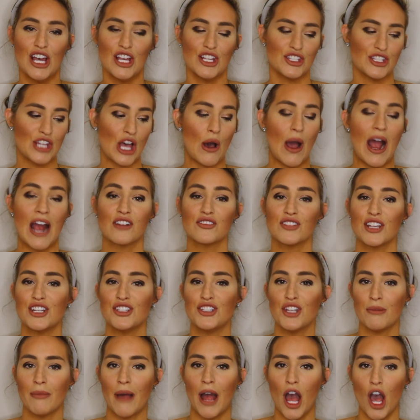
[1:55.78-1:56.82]
So I actually
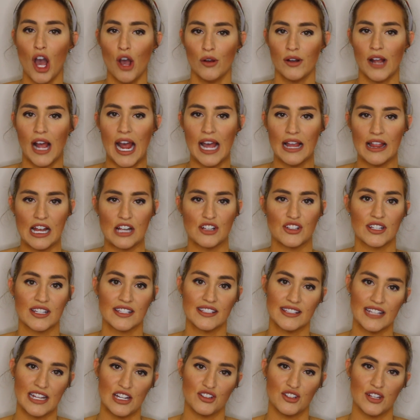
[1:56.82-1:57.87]
do my own eyelash
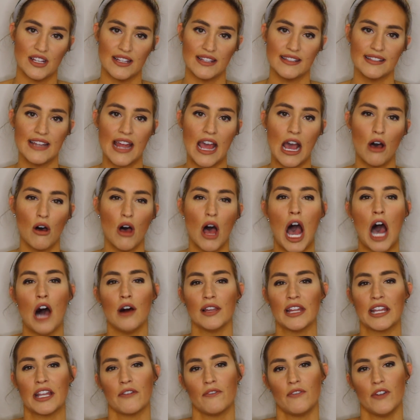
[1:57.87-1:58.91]
extensions. Now, I'll
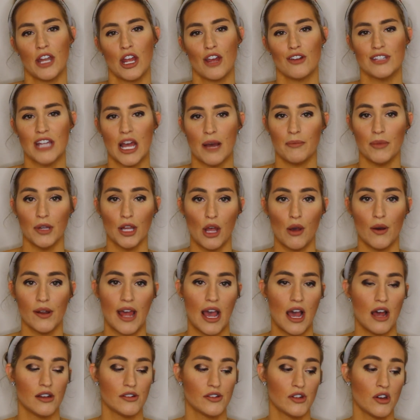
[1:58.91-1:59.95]
link a video down below on
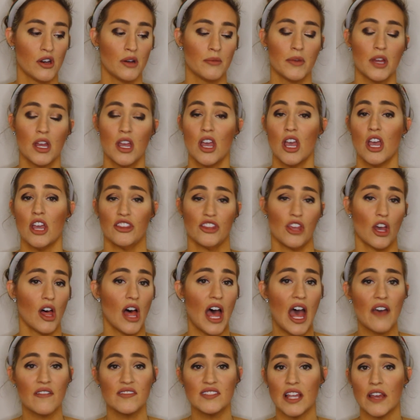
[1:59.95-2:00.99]
how I do them, Y'all,
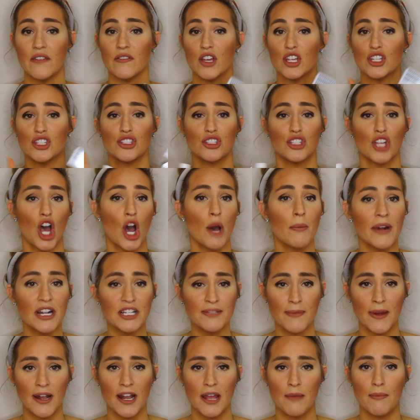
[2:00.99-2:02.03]
I have saved so much
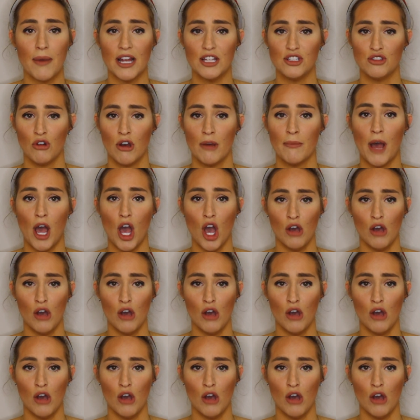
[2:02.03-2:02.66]
money by doing my